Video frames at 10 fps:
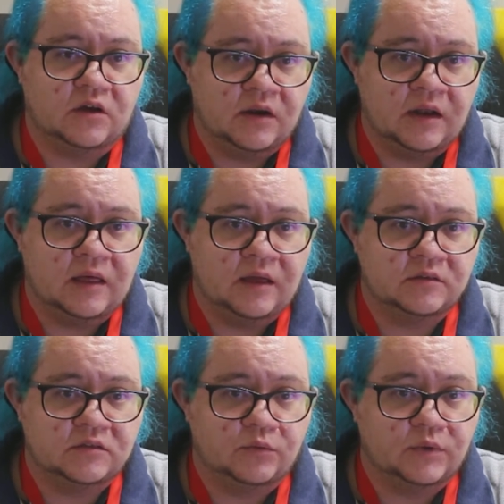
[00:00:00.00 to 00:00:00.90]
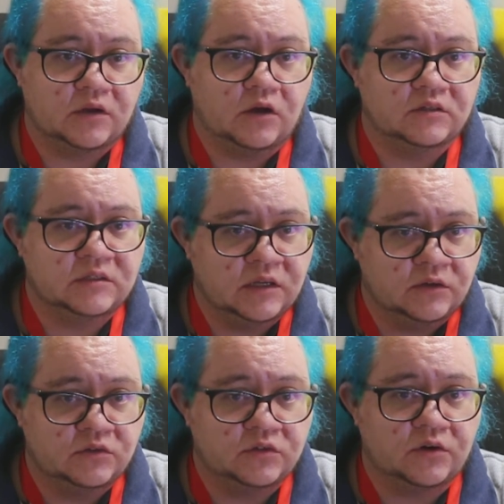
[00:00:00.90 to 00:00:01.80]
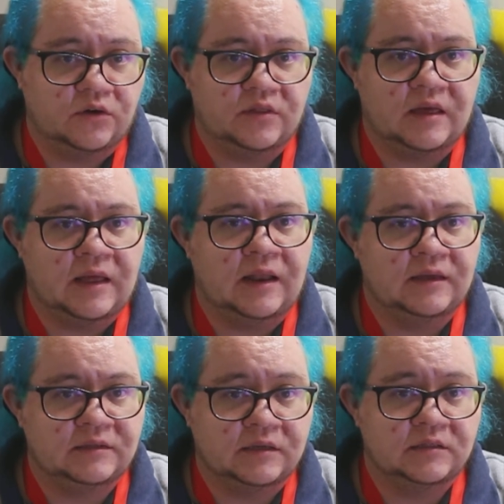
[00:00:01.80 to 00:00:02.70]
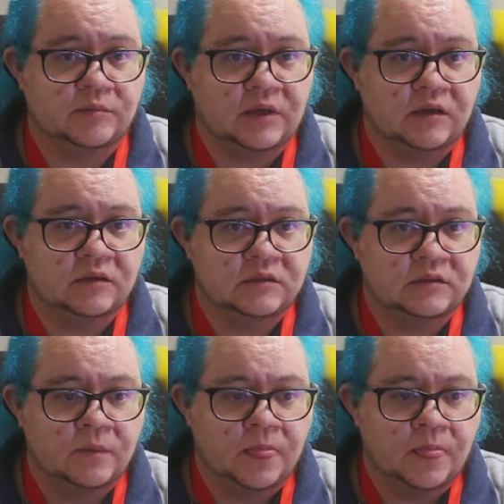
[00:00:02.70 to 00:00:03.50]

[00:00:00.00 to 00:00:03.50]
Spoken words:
online so we continue to grow the ally database